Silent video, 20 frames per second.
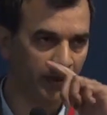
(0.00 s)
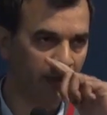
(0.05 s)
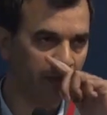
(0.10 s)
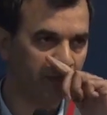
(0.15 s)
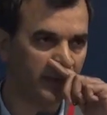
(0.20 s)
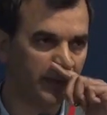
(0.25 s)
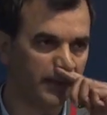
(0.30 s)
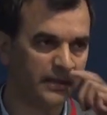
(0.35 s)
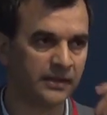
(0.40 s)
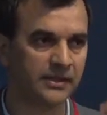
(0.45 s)

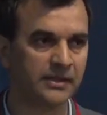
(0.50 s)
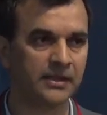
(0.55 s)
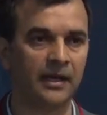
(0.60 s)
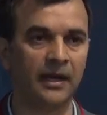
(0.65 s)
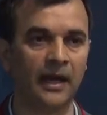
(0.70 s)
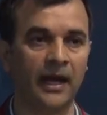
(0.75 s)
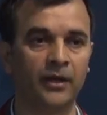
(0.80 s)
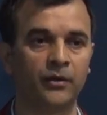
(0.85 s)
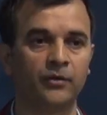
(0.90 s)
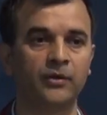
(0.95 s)
Maybe it is the
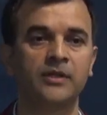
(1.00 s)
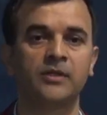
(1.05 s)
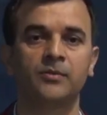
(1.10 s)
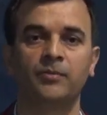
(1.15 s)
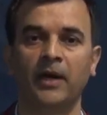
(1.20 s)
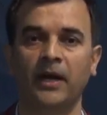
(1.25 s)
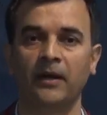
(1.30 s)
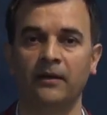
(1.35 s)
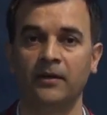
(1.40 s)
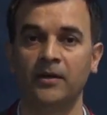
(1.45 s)
language
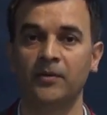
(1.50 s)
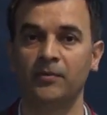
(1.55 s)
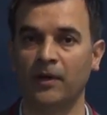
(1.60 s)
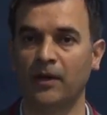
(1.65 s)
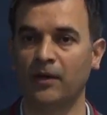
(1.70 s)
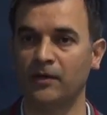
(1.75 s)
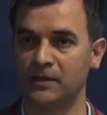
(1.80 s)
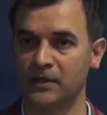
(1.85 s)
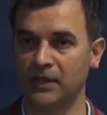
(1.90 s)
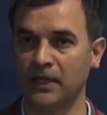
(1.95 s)
barrier,
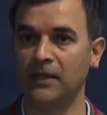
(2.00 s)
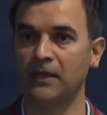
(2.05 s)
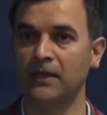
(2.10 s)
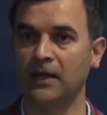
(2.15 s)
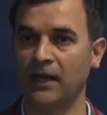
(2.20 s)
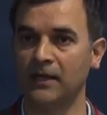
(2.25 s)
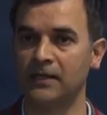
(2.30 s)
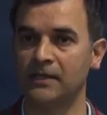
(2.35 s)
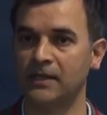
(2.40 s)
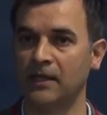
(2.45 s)
because
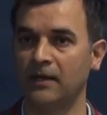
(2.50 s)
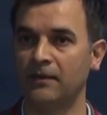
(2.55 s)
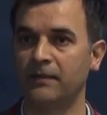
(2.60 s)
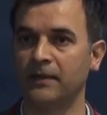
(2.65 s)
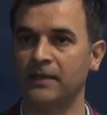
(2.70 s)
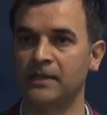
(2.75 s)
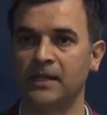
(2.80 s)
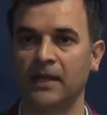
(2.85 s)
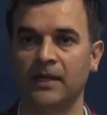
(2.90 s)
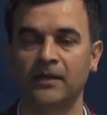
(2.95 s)
India itself
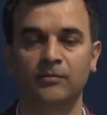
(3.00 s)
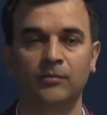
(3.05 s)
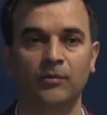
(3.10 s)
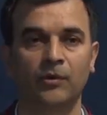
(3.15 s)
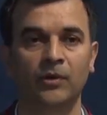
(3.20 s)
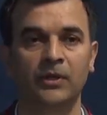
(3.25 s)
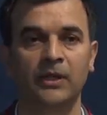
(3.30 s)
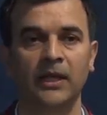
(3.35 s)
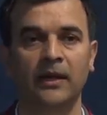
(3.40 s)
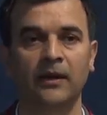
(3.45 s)
is like
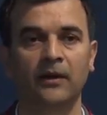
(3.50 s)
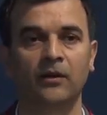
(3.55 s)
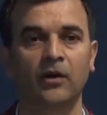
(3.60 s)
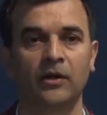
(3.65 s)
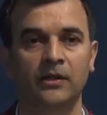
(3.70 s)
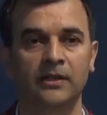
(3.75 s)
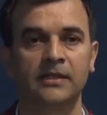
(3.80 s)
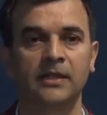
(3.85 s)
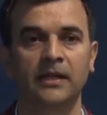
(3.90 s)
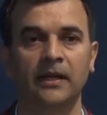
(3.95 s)
more than a
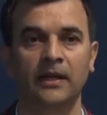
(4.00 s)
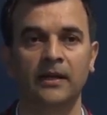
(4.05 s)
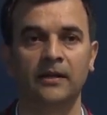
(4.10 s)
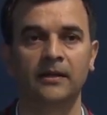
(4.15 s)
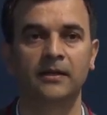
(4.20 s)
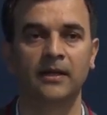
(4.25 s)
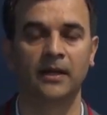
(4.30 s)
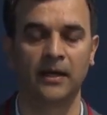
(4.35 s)
continent